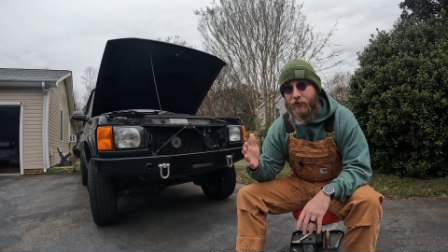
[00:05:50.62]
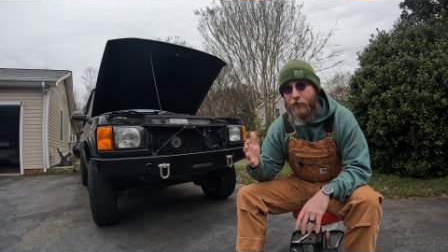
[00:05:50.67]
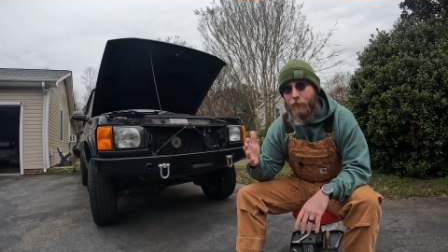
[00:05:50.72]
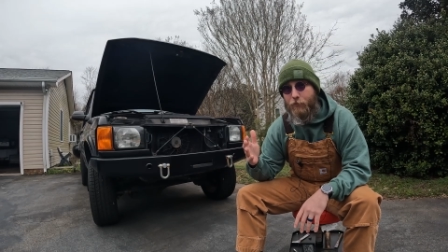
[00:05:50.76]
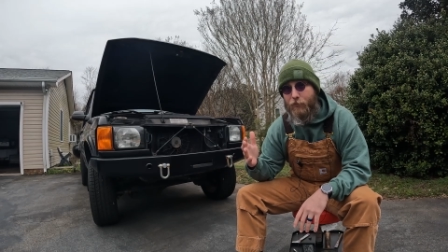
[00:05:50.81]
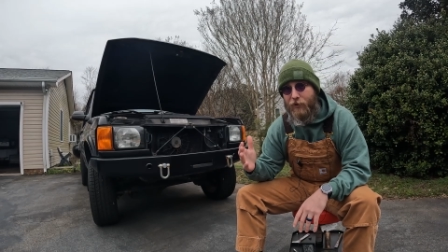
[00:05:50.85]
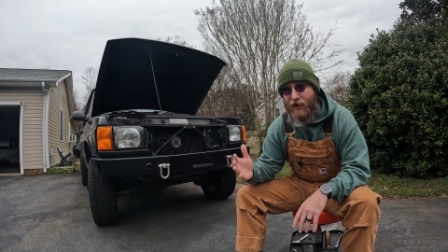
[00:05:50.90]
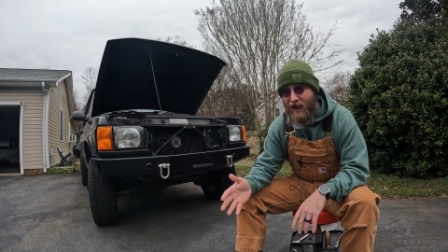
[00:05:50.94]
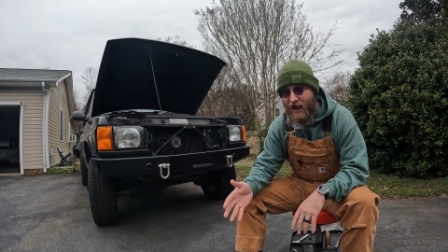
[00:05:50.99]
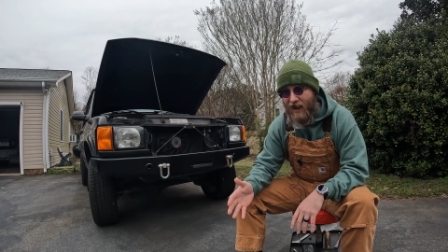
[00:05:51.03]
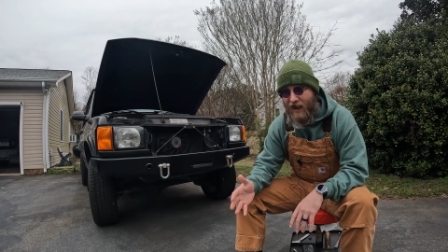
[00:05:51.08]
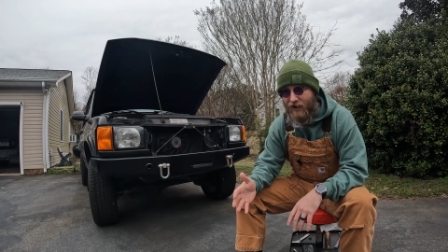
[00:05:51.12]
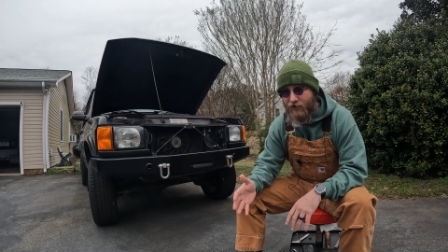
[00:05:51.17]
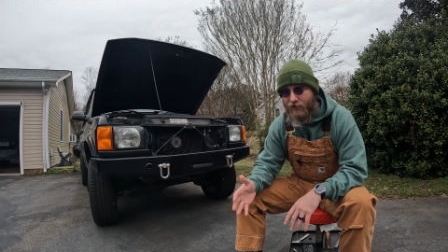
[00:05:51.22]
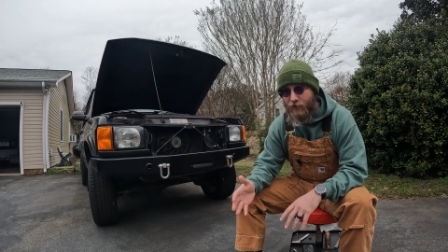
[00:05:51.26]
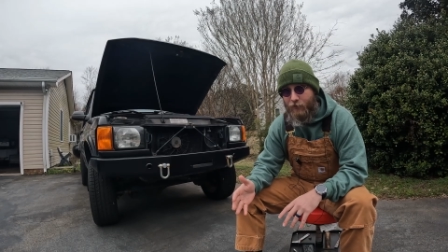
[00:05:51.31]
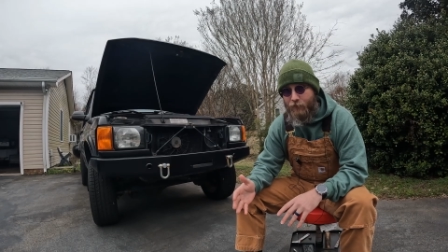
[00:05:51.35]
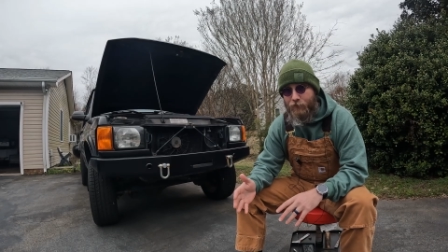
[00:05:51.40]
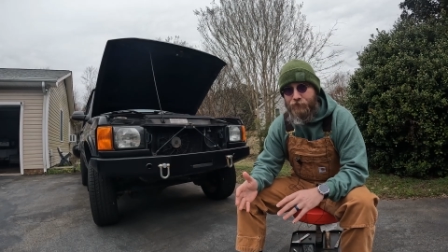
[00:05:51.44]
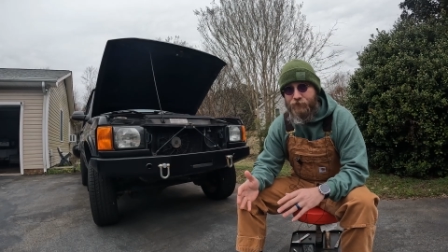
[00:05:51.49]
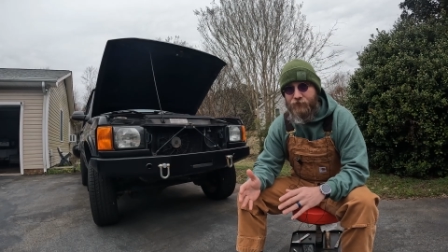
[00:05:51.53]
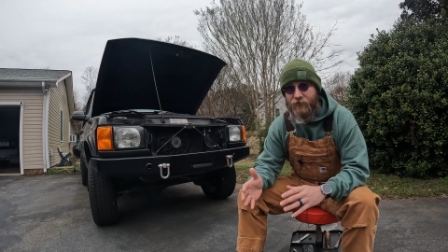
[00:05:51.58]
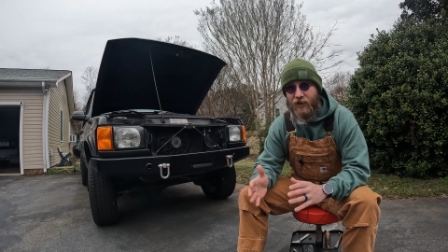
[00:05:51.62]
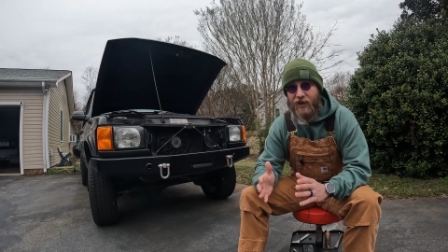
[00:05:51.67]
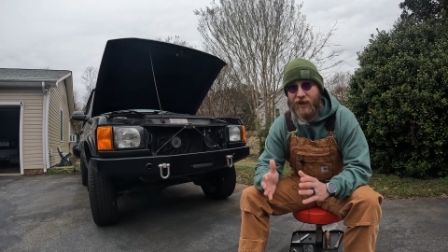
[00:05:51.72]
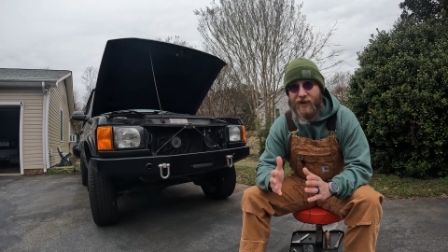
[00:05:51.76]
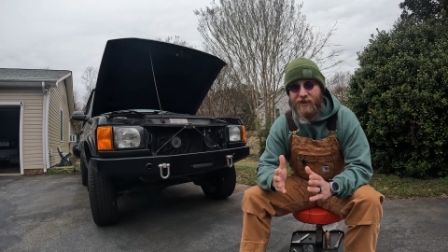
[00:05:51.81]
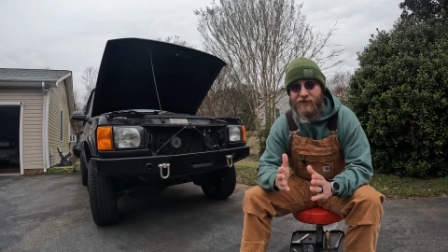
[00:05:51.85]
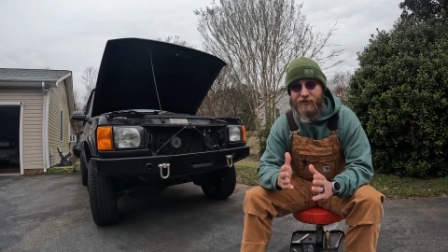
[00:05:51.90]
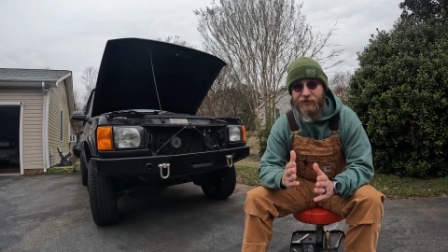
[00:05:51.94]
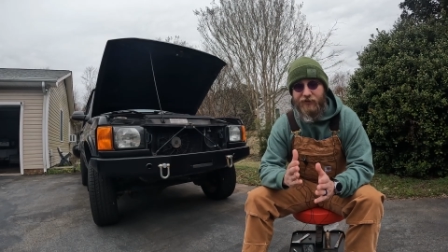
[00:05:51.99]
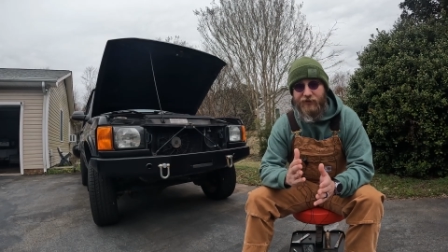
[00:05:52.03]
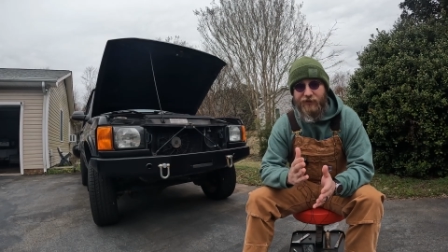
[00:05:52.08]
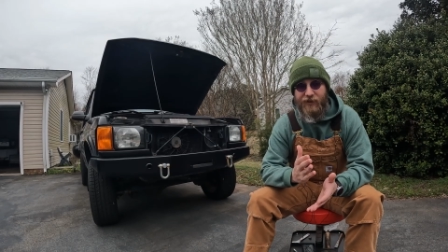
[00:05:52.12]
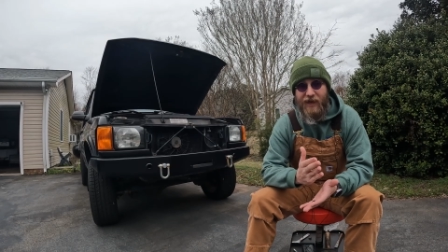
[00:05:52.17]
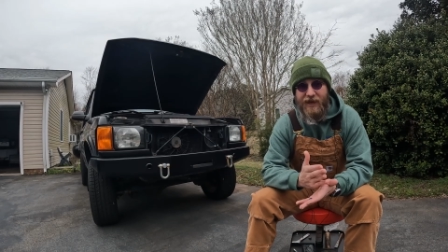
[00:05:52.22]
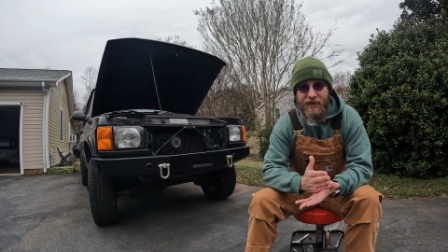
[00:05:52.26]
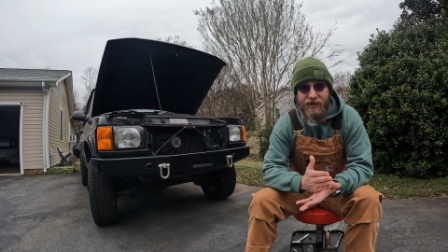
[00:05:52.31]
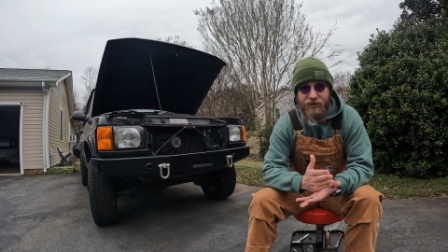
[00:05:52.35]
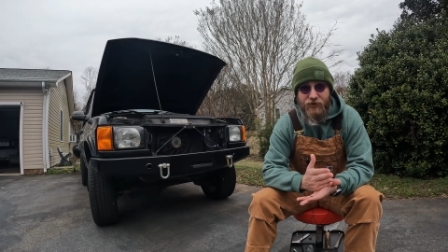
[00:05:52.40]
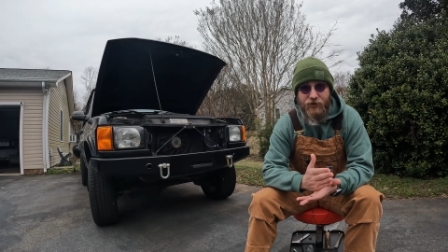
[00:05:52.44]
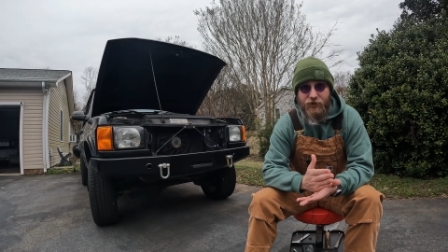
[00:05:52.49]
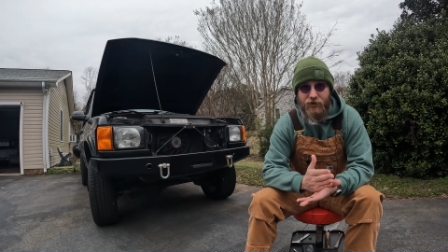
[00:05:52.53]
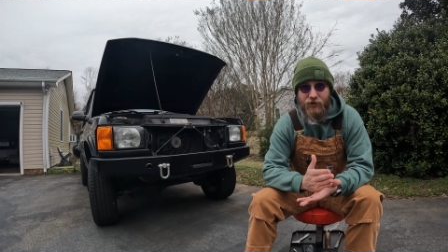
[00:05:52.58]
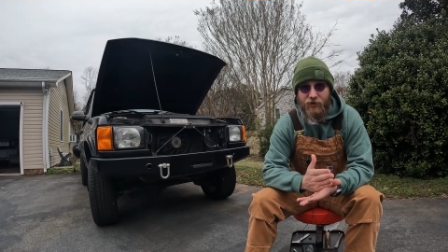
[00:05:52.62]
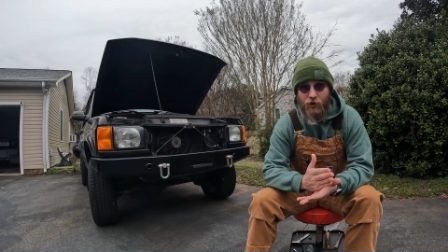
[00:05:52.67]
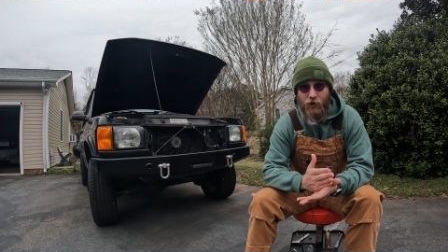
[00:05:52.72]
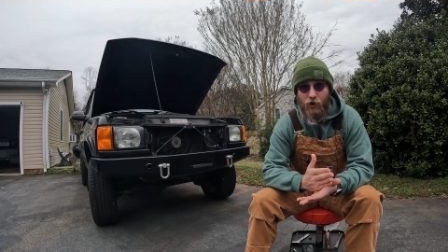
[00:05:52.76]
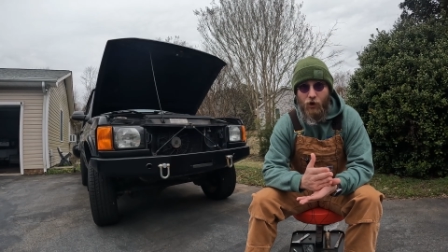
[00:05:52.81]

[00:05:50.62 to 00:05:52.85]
them back in late